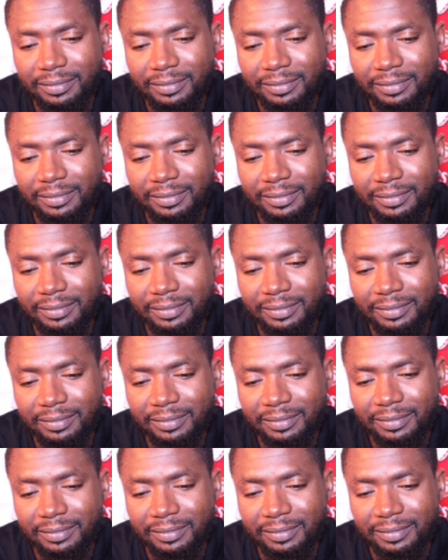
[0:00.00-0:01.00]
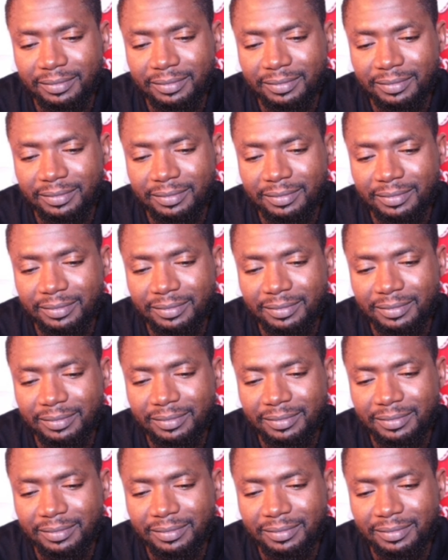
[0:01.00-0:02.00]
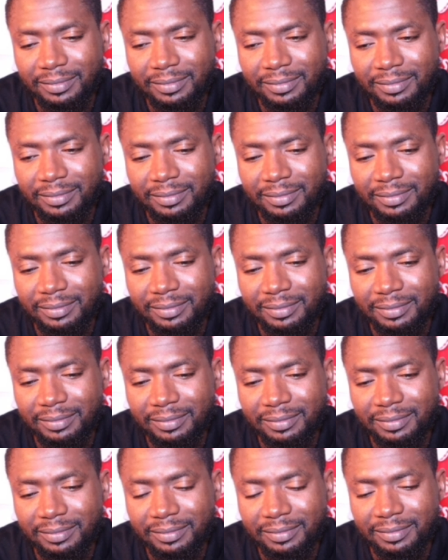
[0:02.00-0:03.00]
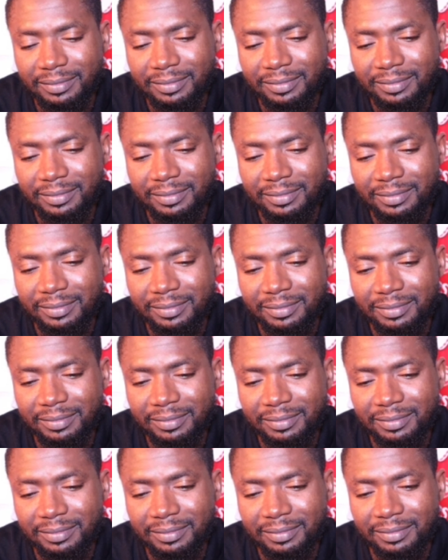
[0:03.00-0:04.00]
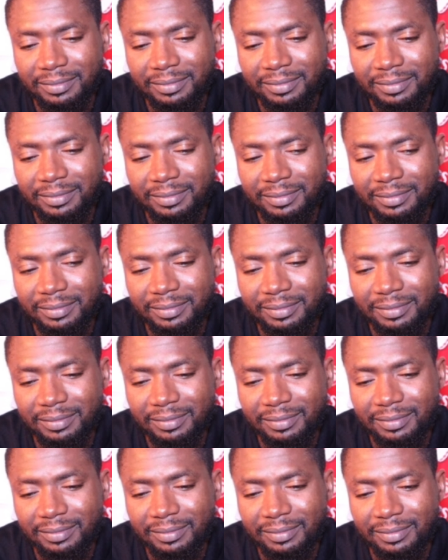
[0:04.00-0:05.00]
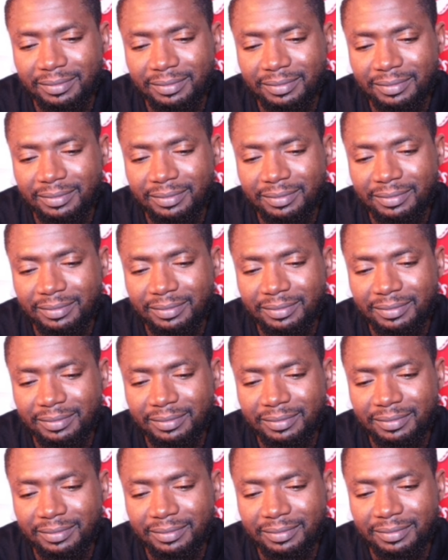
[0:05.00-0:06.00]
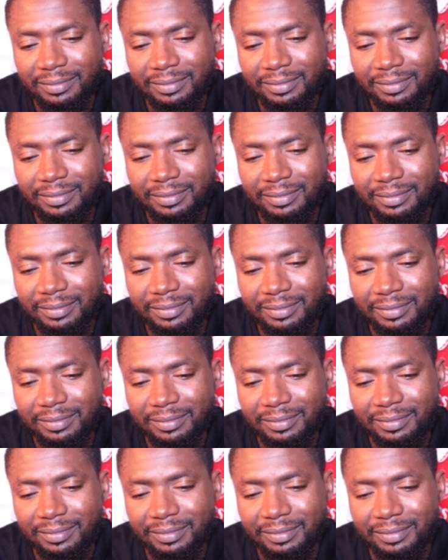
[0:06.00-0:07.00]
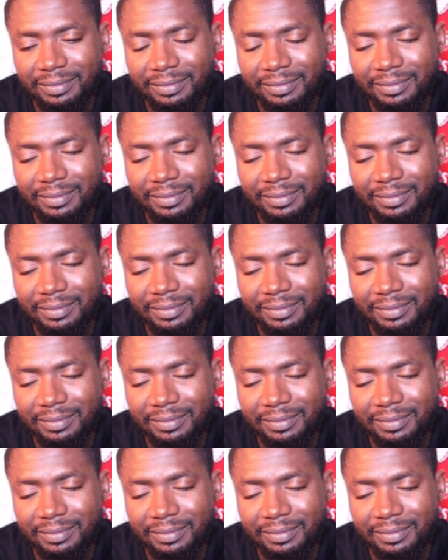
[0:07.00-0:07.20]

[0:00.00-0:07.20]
[no speech]